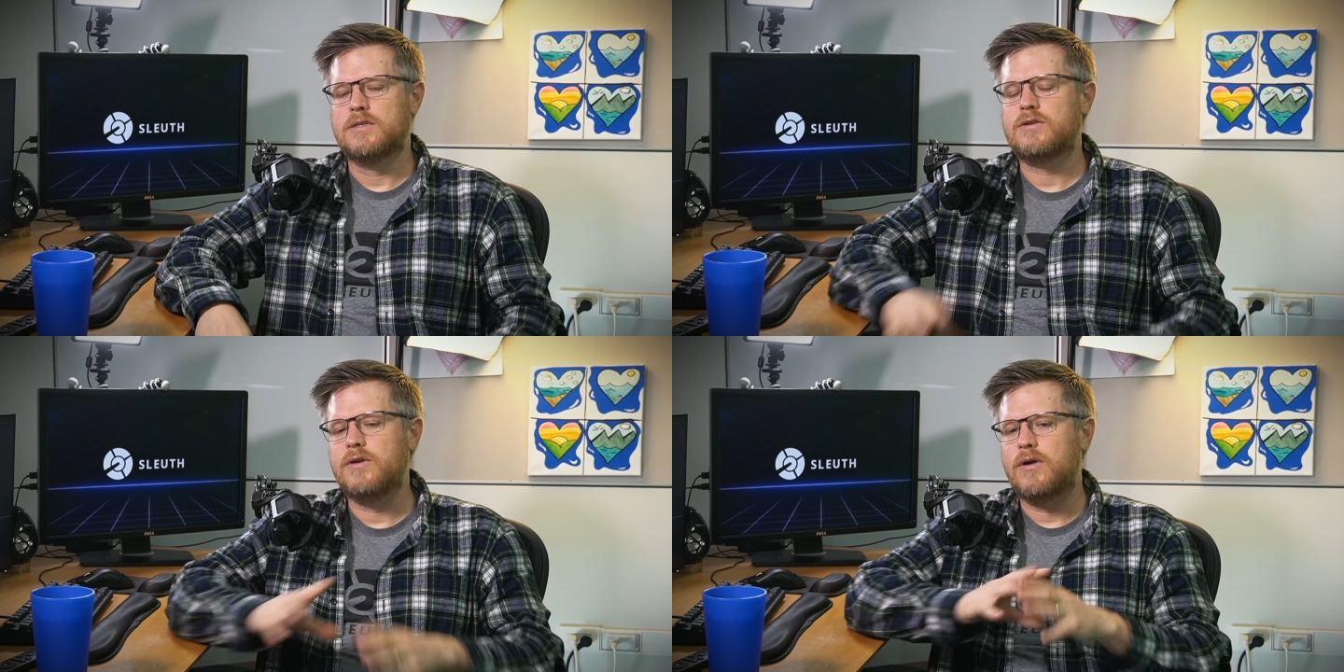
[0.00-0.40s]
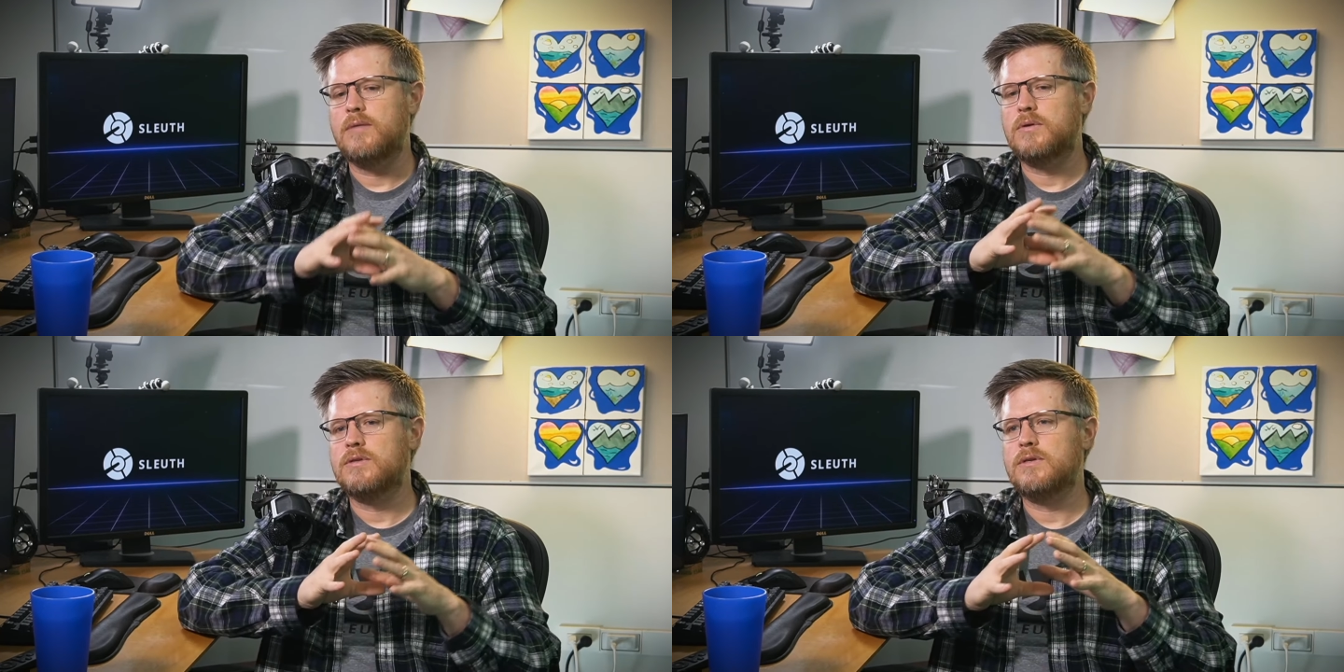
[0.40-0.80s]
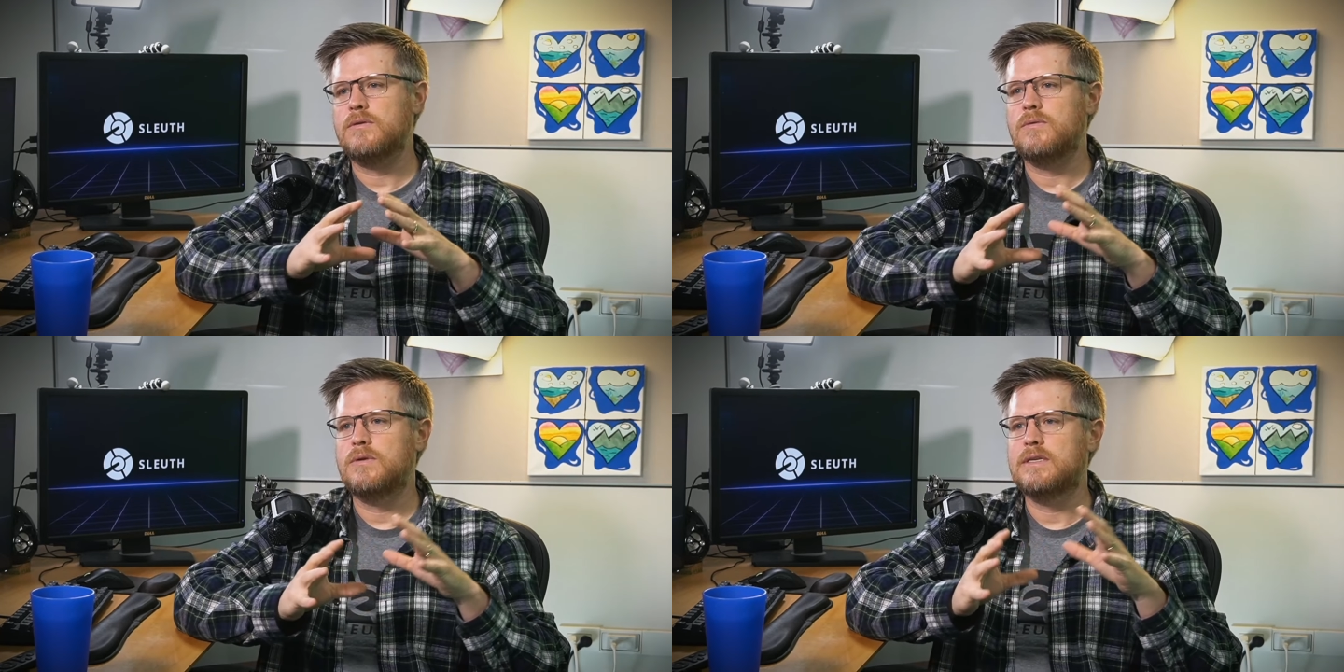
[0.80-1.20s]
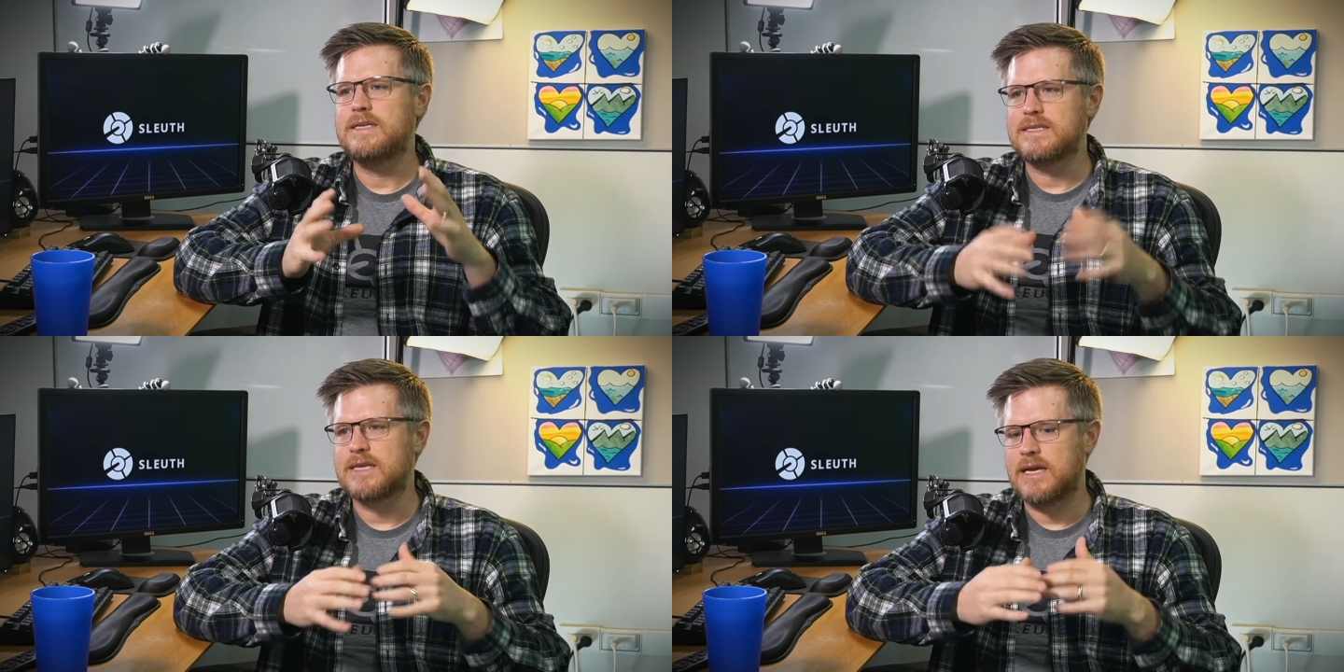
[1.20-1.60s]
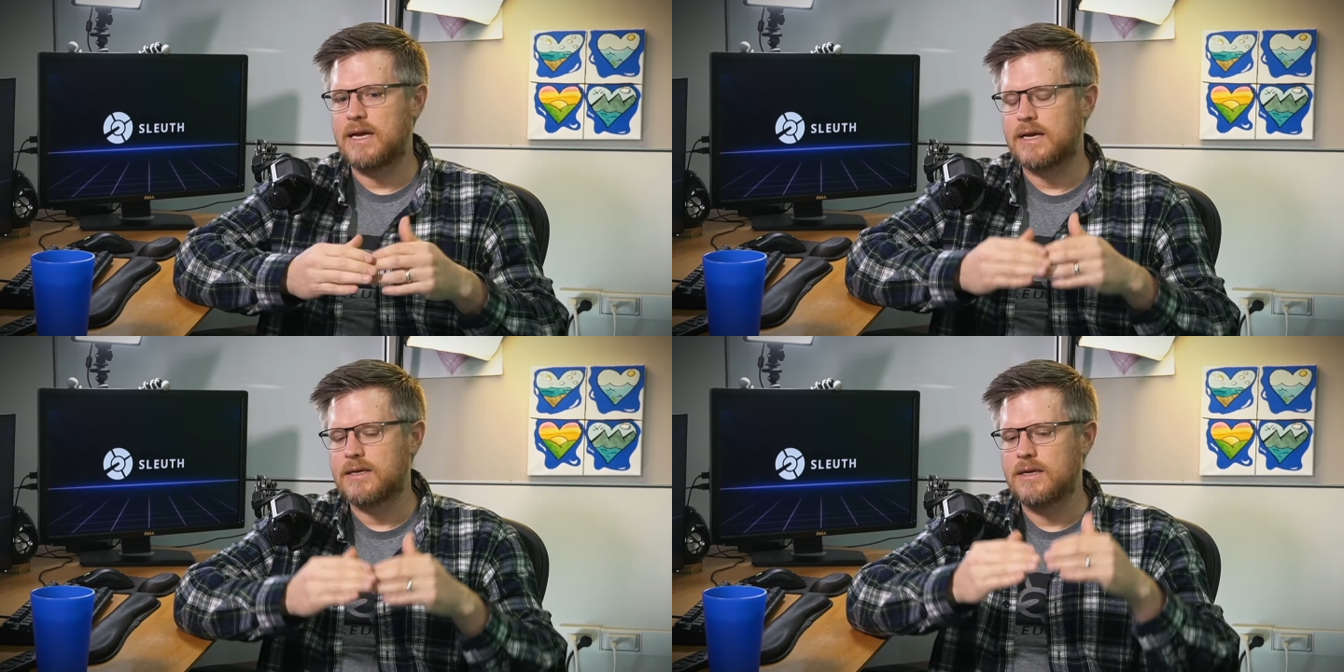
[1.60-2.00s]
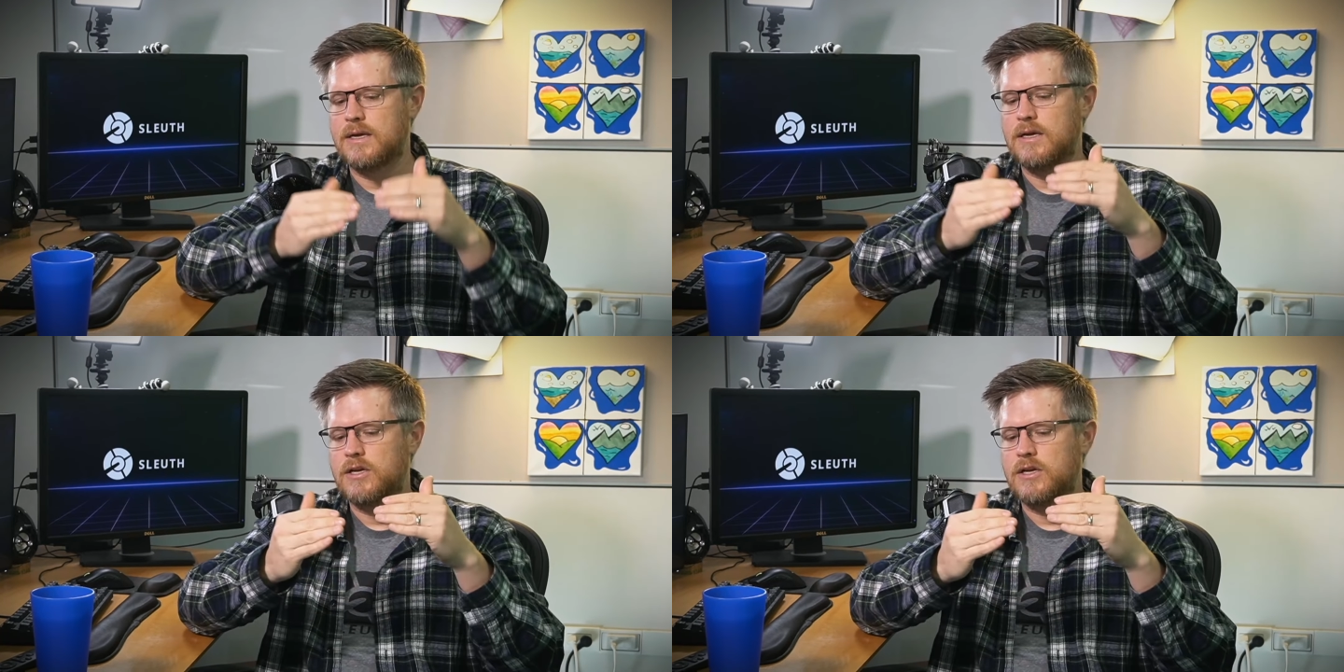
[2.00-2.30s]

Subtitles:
So you're able to disconnect